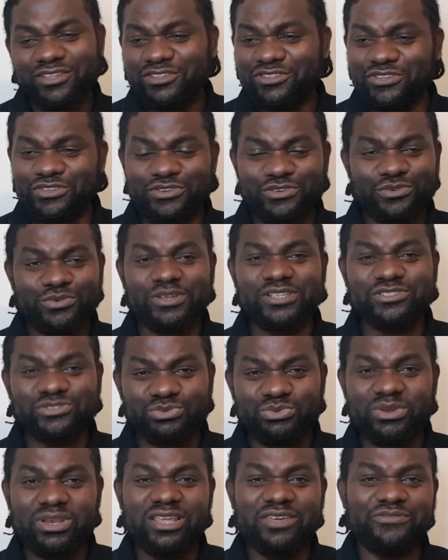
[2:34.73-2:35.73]
It's
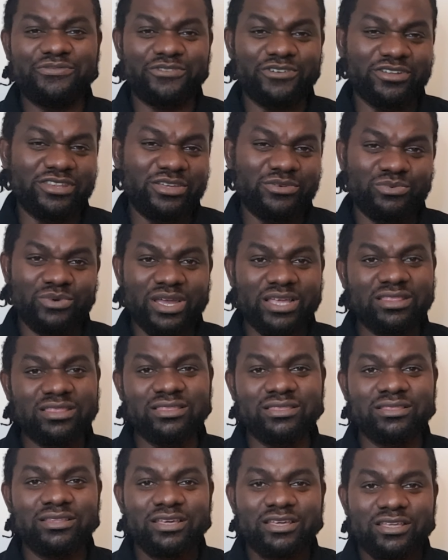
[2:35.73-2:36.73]
really funny
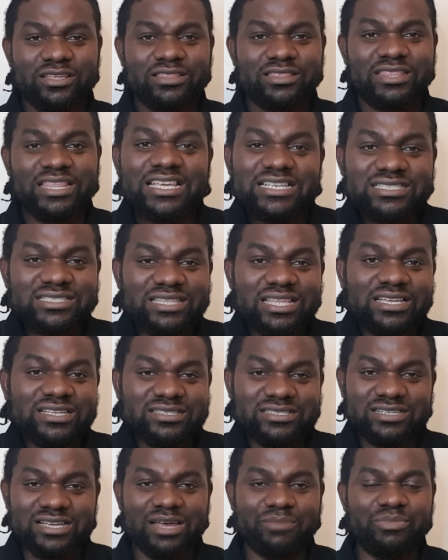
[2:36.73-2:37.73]
when these
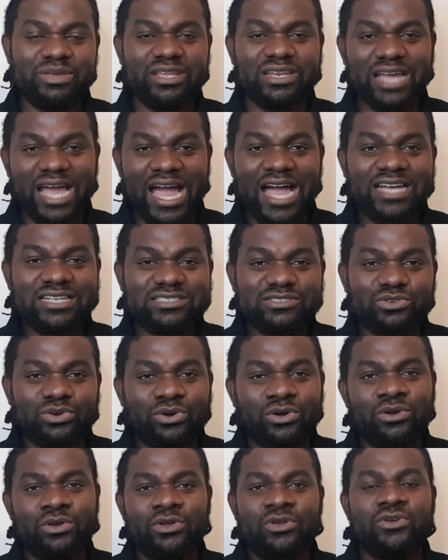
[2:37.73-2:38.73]
things are being asked
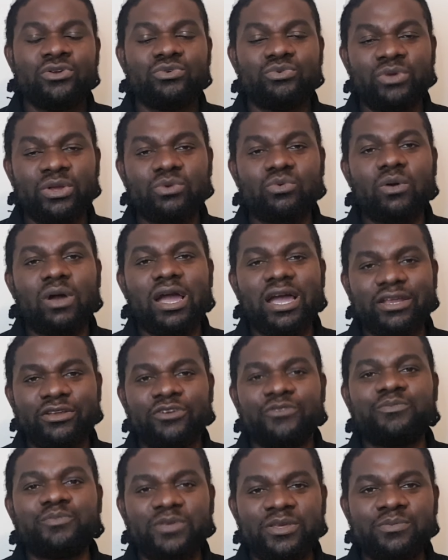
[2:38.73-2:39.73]
or required
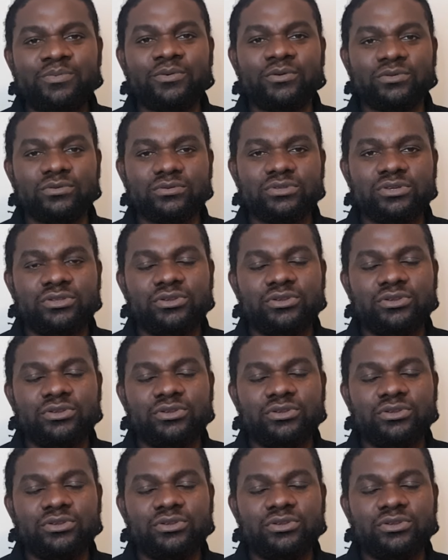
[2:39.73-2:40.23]
of people,